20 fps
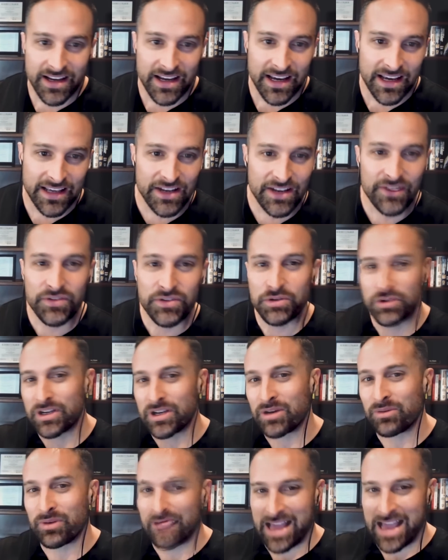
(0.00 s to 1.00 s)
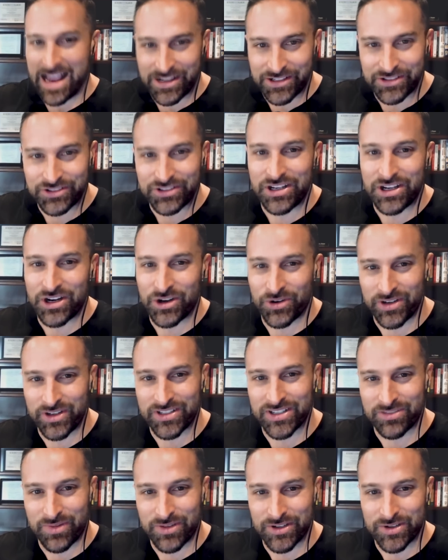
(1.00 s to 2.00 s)
And then if you look at what actually
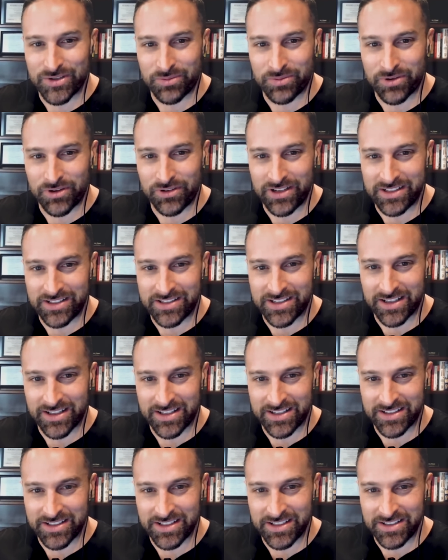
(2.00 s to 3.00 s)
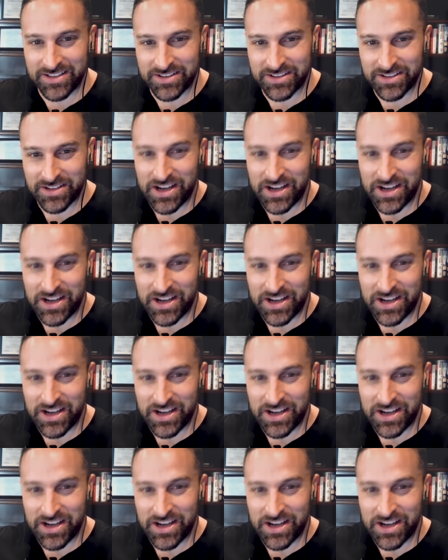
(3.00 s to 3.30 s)
increases muscle protein synthesis,